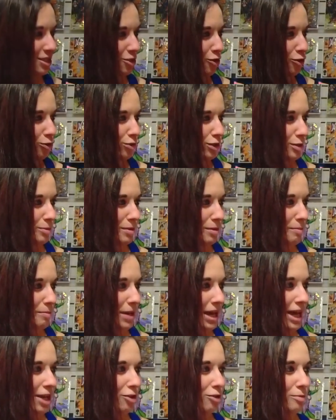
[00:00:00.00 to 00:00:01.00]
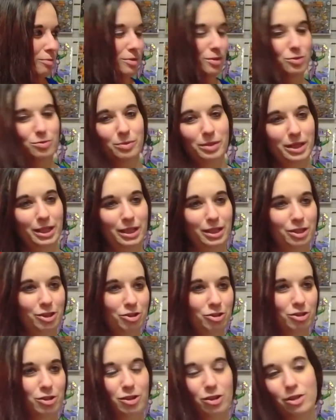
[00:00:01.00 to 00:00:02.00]
is our ultimate battle between, you
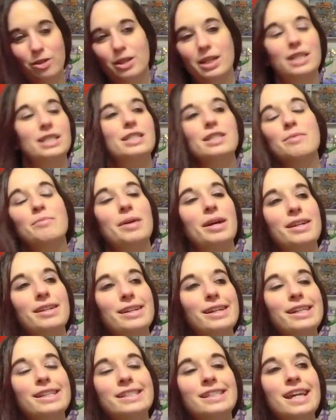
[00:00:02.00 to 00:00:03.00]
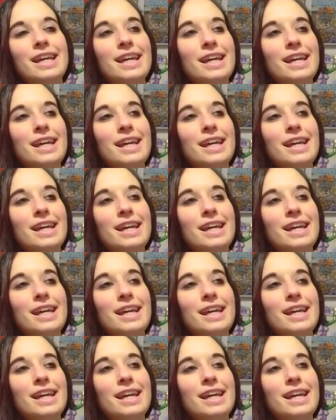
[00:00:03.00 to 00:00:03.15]
know, the good guys and the bad guys.